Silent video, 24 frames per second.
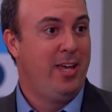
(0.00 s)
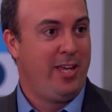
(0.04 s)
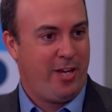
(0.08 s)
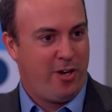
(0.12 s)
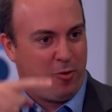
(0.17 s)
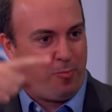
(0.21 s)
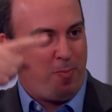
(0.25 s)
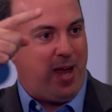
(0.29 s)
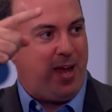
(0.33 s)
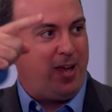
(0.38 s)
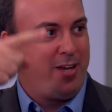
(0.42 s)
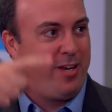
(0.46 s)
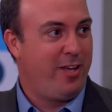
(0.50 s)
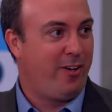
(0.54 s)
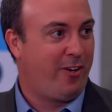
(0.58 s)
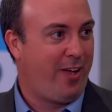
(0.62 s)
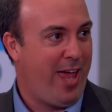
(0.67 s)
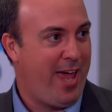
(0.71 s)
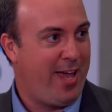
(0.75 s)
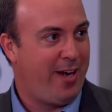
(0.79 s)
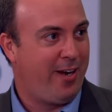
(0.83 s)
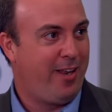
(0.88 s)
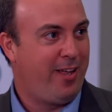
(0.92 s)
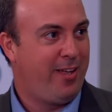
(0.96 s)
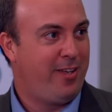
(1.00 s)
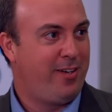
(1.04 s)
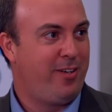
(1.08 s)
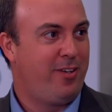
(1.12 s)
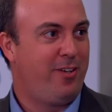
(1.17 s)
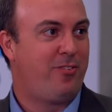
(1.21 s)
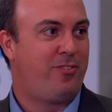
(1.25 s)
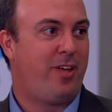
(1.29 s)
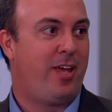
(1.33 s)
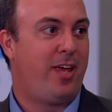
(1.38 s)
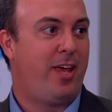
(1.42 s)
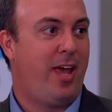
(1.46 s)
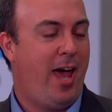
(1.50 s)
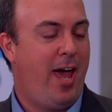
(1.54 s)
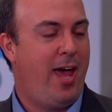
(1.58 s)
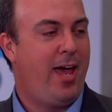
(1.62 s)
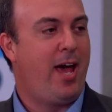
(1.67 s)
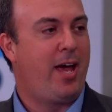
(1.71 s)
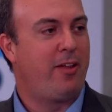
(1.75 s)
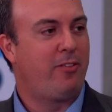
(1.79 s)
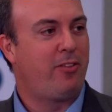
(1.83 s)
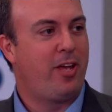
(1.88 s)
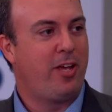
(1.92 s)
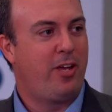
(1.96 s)
here's my ideal candidate, you say, hey,
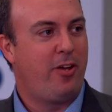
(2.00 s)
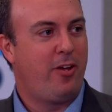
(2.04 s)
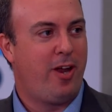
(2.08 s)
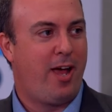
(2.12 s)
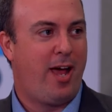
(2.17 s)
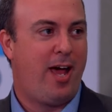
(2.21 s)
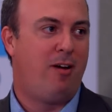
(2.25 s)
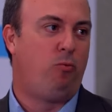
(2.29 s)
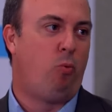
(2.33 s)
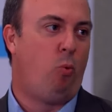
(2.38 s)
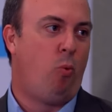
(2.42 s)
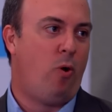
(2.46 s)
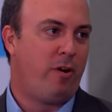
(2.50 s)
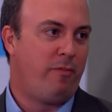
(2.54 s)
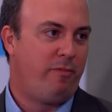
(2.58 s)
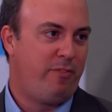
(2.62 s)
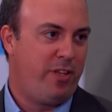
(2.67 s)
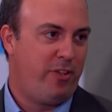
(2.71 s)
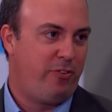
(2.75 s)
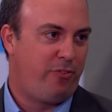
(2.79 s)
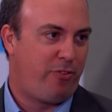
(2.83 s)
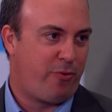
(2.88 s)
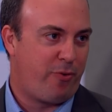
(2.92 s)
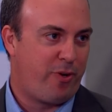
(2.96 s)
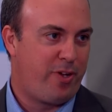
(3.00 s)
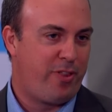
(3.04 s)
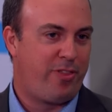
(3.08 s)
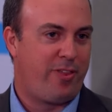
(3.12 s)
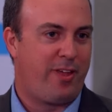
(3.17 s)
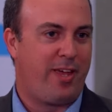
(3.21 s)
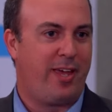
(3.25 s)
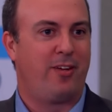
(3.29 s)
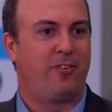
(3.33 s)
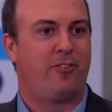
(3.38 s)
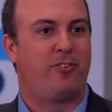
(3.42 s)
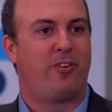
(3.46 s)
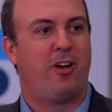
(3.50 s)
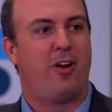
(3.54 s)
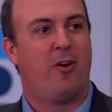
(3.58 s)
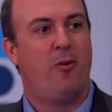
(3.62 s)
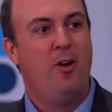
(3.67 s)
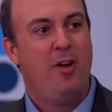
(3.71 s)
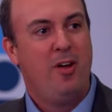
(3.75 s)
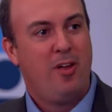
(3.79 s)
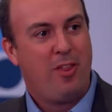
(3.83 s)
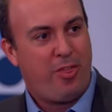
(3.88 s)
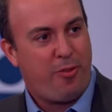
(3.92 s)
I'd like you to have one of these three things, you know,